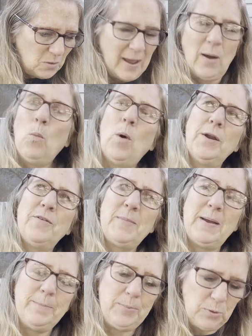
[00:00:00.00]
at one of
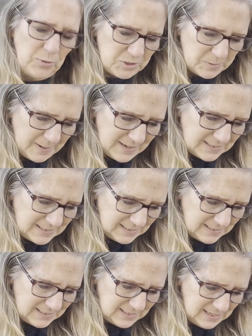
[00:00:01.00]
my booth
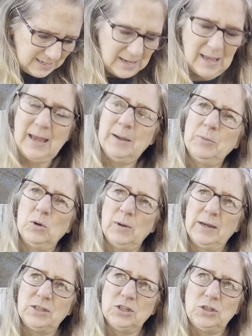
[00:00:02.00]
spaces, I am
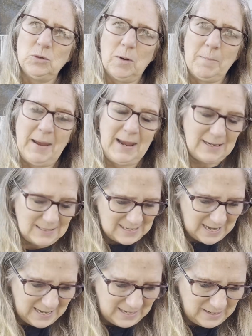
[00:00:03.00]
going to do a make and
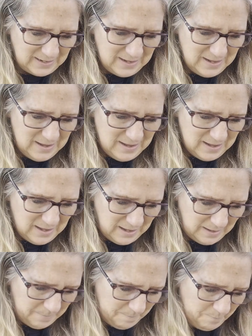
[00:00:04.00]
take
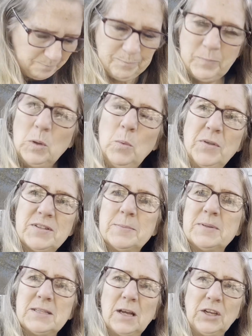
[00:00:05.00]
with some
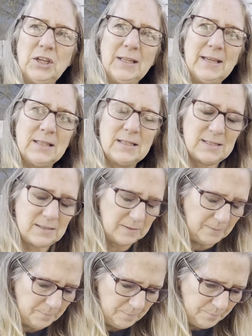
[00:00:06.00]
succulents.
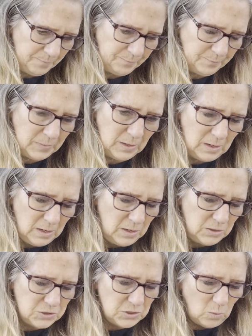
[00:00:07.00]

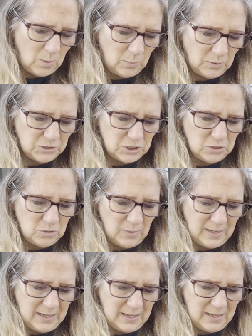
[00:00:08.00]
So what we'll do
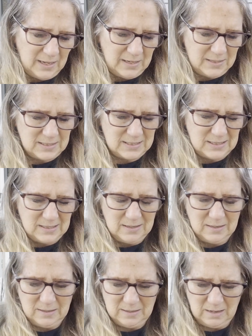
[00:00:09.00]
is
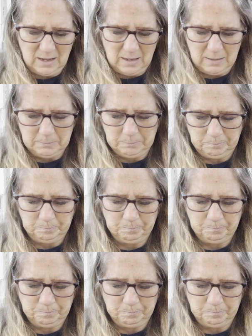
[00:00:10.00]
I'll